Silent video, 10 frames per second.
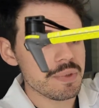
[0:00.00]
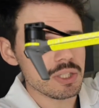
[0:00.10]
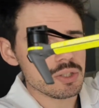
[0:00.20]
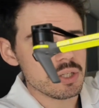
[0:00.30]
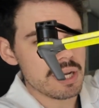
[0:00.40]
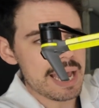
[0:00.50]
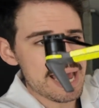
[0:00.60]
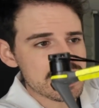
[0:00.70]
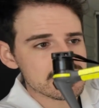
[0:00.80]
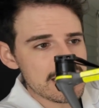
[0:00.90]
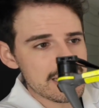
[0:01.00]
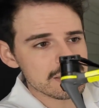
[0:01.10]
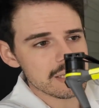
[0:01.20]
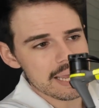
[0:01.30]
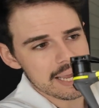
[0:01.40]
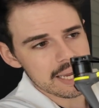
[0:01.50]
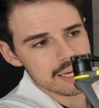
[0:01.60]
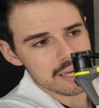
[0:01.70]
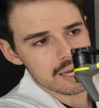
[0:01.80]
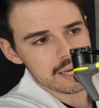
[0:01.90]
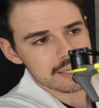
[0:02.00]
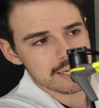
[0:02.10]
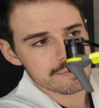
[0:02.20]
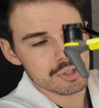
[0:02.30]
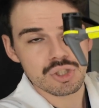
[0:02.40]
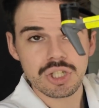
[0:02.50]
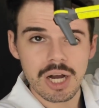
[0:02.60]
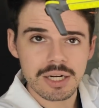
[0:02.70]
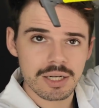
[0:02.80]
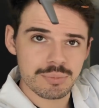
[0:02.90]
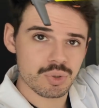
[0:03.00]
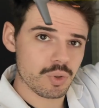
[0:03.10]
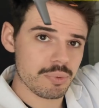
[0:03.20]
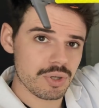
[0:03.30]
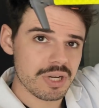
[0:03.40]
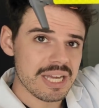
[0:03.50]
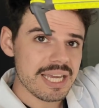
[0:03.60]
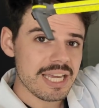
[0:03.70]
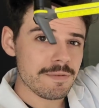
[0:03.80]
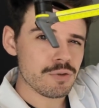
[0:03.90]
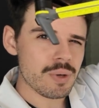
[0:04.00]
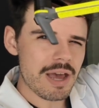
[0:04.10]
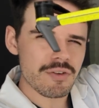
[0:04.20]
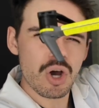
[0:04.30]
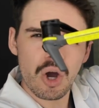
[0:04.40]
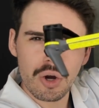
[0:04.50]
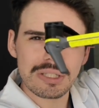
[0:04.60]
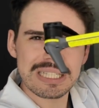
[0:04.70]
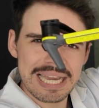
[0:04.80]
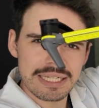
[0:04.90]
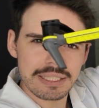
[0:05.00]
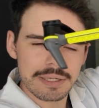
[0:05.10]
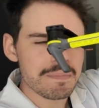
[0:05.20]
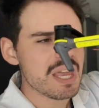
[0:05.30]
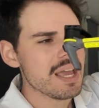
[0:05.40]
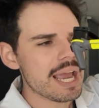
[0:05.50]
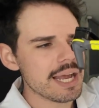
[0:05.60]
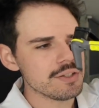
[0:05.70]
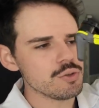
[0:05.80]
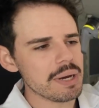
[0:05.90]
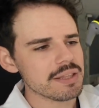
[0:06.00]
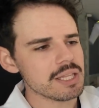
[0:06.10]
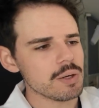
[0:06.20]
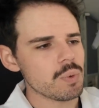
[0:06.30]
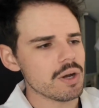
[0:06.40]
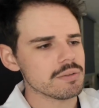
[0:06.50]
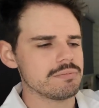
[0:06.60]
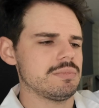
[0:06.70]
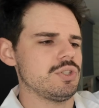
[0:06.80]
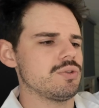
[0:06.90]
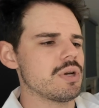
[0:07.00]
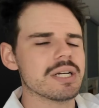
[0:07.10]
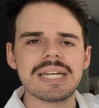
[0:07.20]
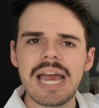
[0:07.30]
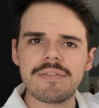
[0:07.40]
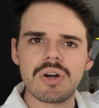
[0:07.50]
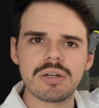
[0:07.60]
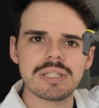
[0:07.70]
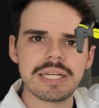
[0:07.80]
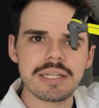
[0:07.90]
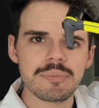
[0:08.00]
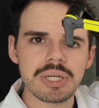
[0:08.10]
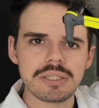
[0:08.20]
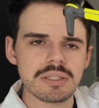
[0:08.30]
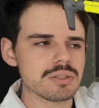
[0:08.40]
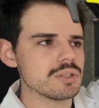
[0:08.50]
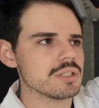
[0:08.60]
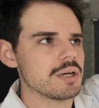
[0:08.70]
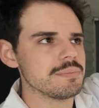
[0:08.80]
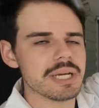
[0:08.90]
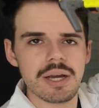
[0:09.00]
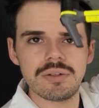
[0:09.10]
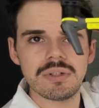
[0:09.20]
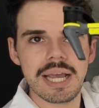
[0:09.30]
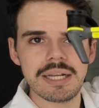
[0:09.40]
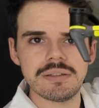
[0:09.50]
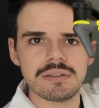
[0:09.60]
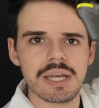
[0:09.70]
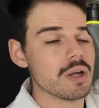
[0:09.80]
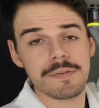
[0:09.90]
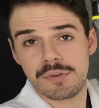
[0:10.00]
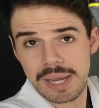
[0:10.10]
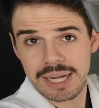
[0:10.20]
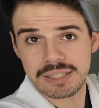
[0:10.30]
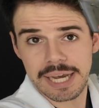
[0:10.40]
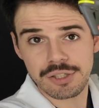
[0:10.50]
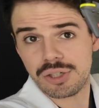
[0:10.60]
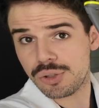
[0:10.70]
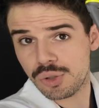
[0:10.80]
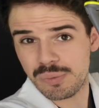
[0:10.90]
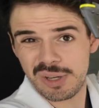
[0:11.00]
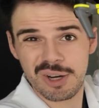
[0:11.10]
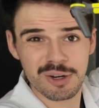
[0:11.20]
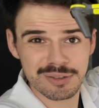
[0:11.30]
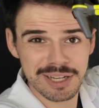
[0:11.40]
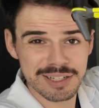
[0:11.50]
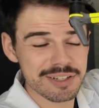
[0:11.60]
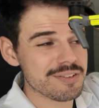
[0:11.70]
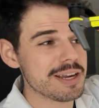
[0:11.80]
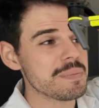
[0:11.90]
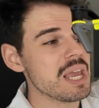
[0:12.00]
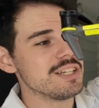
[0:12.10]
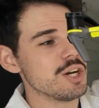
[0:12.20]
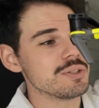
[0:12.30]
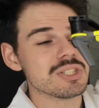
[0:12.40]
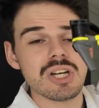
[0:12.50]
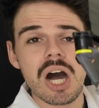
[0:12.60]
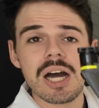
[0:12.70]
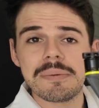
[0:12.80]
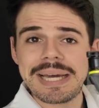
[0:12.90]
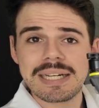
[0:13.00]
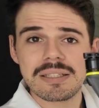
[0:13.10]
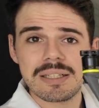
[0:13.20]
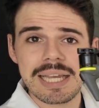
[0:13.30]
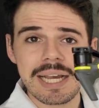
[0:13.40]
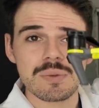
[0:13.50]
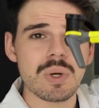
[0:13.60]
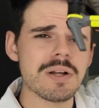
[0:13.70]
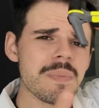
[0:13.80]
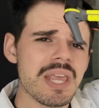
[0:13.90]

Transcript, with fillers: this could act as a uh, kind of a shock absorber if you have a hard landing. And you might think, well, you're not gonna have a hard landing because it's gonna come down and, well, if you hand catch it, it shouldn't be a hard landing, right? You know, it's gonna automatically land. Well,